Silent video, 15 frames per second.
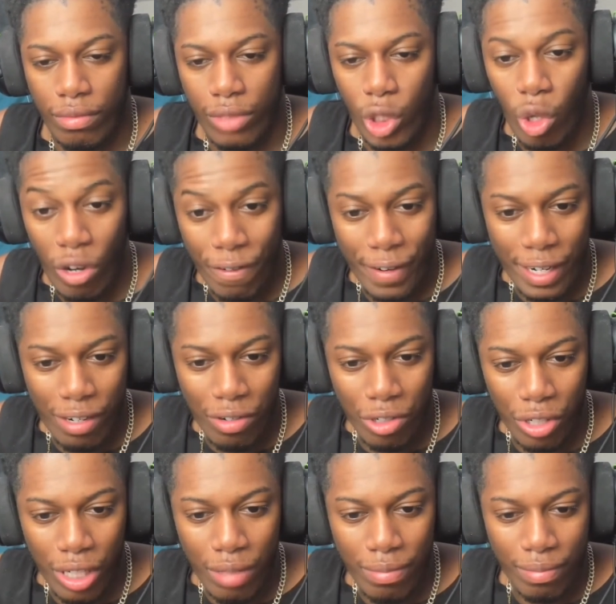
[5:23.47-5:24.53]
Thorfinn, new
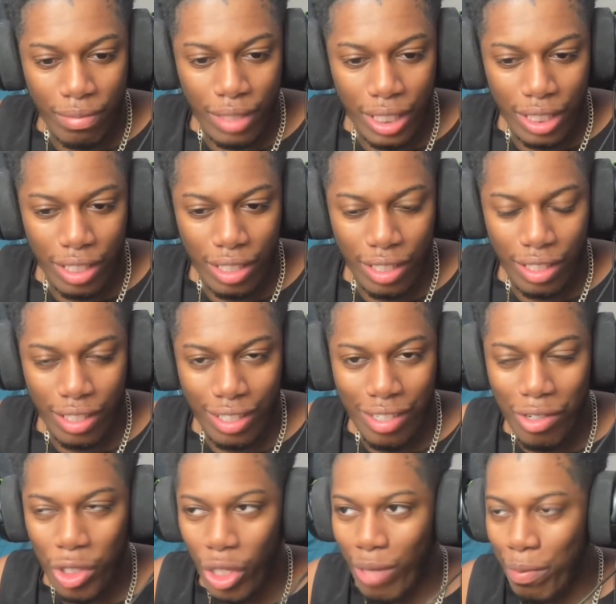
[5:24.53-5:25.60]
drip?
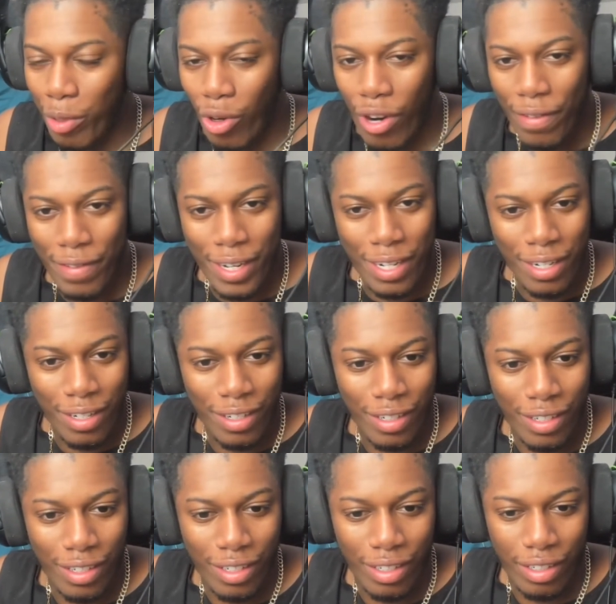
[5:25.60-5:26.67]
New drip Thorfinn?
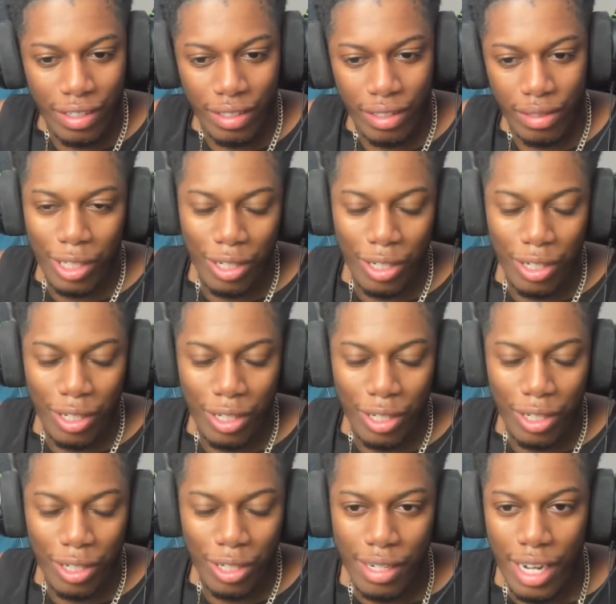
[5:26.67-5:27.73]
No, he
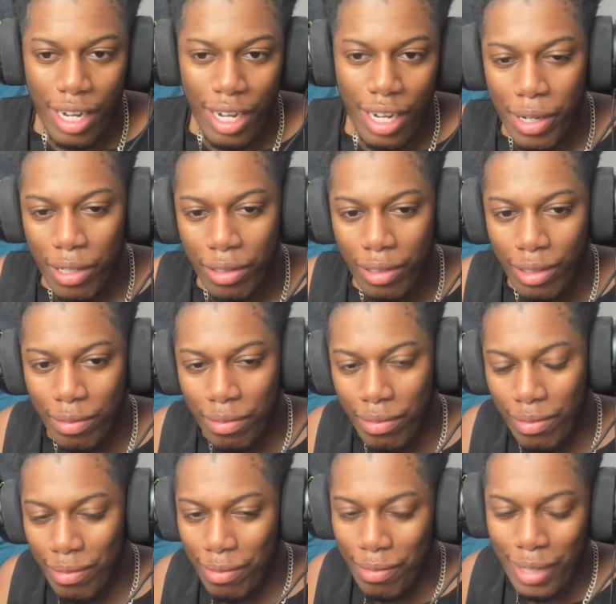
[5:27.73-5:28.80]
like, nah, bro.
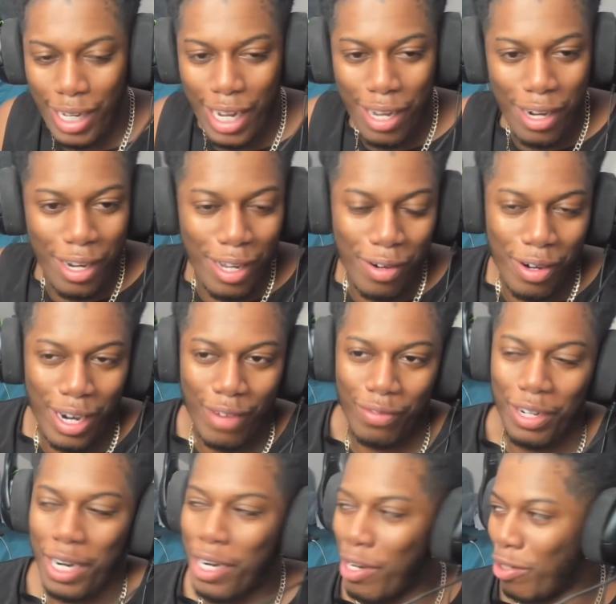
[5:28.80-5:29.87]
I, I don't have
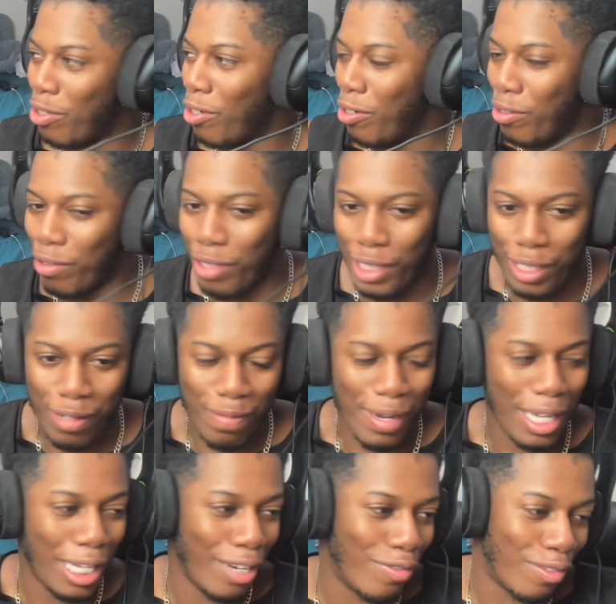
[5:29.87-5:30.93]
nothing else to do. This is my
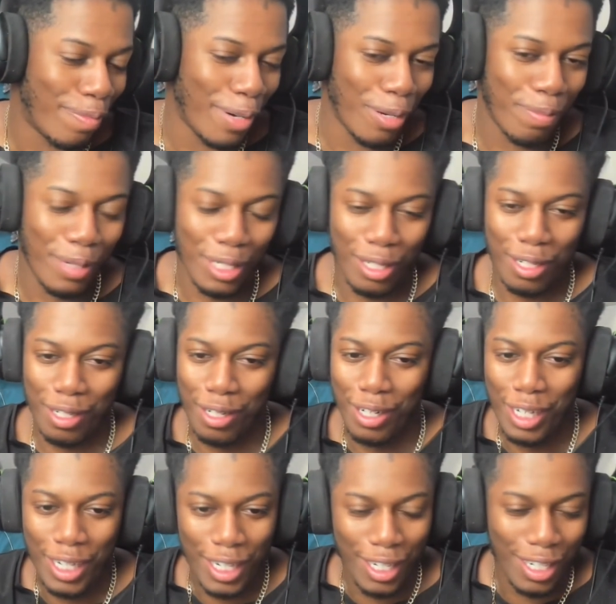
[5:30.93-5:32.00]
life's purpose, to
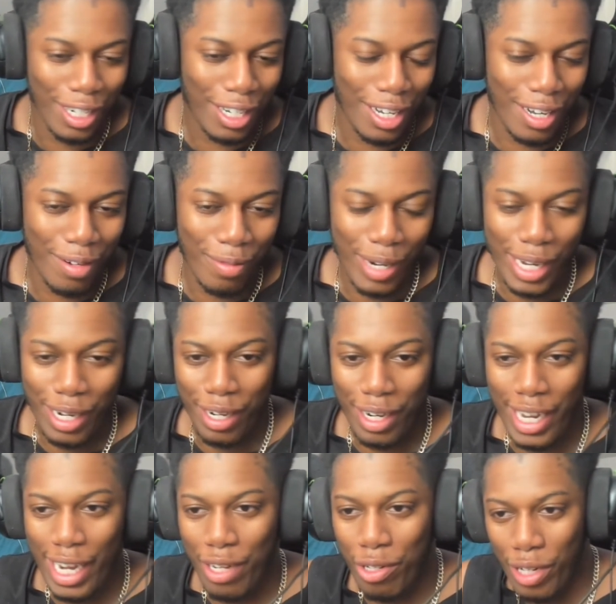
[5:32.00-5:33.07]
cut weed and
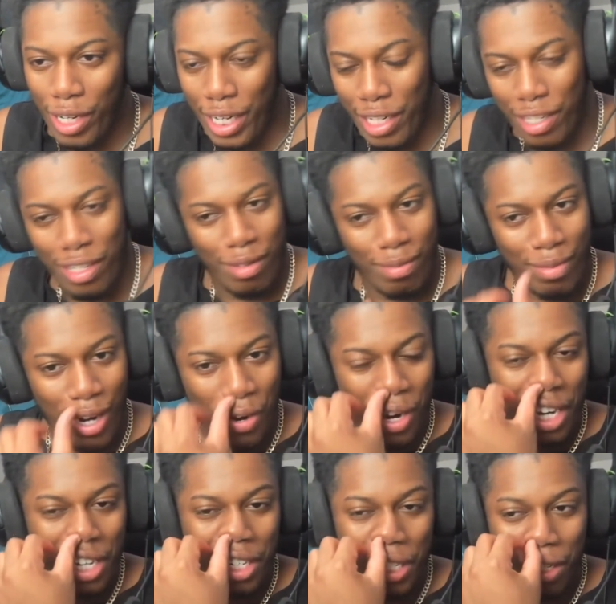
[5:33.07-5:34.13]
get trees. I don't
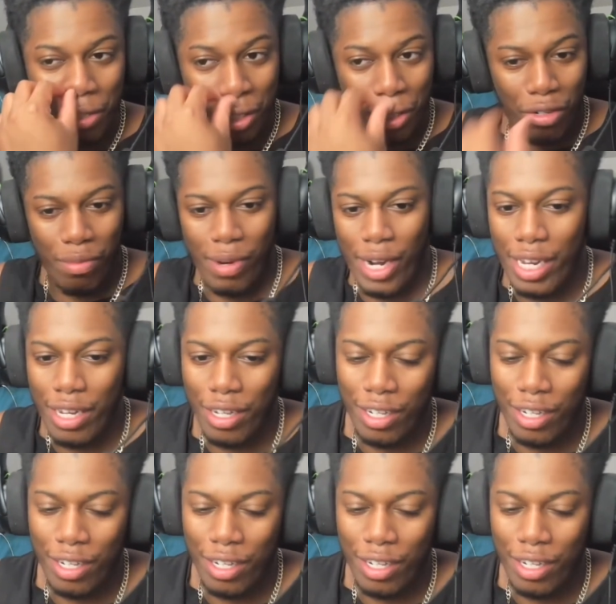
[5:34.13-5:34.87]
got shit else to do, boy.